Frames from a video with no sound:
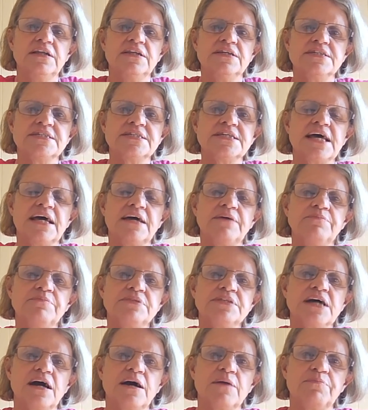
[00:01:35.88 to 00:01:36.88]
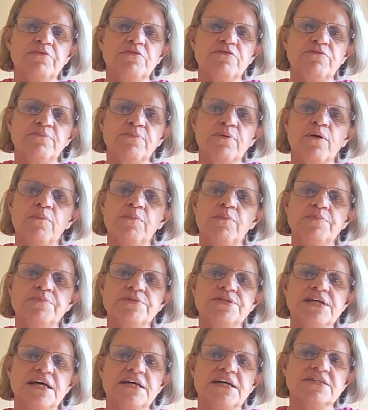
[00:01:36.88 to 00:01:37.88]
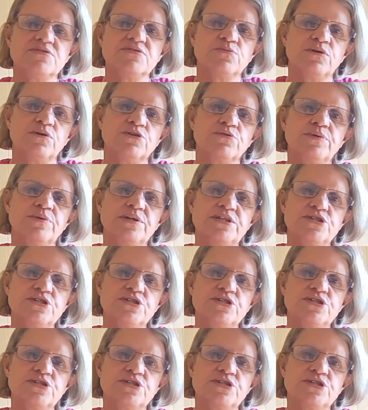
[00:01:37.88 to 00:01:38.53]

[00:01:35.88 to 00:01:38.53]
the same type of problems as what we